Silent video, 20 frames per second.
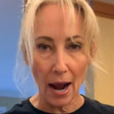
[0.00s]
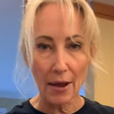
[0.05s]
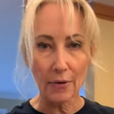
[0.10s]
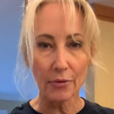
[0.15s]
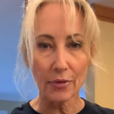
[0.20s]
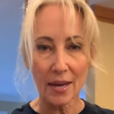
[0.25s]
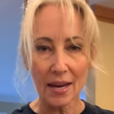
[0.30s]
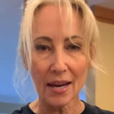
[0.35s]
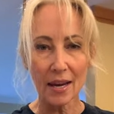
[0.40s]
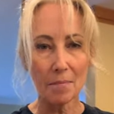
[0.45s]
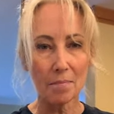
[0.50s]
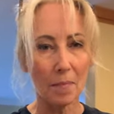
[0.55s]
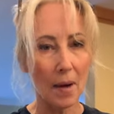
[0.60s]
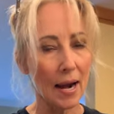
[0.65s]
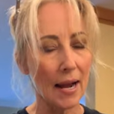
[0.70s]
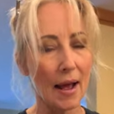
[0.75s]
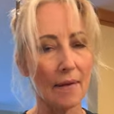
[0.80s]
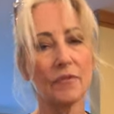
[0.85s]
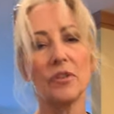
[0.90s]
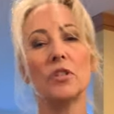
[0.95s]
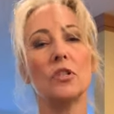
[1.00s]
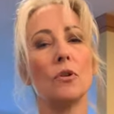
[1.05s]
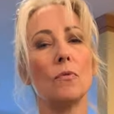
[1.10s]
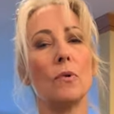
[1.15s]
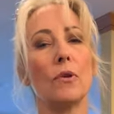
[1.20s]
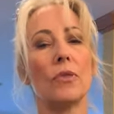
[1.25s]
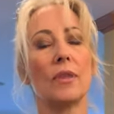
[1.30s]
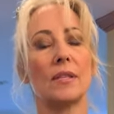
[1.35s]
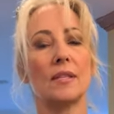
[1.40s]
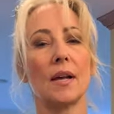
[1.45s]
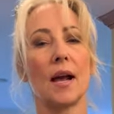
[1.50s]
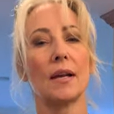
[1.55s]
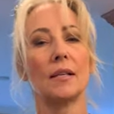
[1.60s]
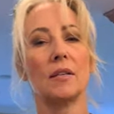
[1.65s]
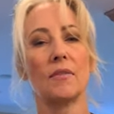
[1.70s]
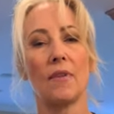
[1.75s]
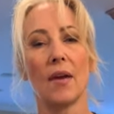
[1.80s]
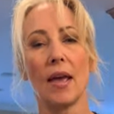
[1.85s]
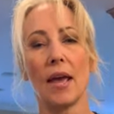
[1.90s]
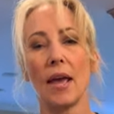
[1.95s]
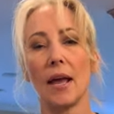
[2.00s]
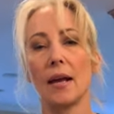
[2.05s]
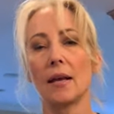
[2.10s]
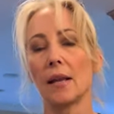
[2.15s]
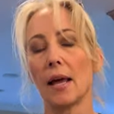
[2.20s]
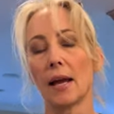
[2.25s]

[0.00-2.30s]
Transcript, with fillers: I think it might have to do with the size of egg.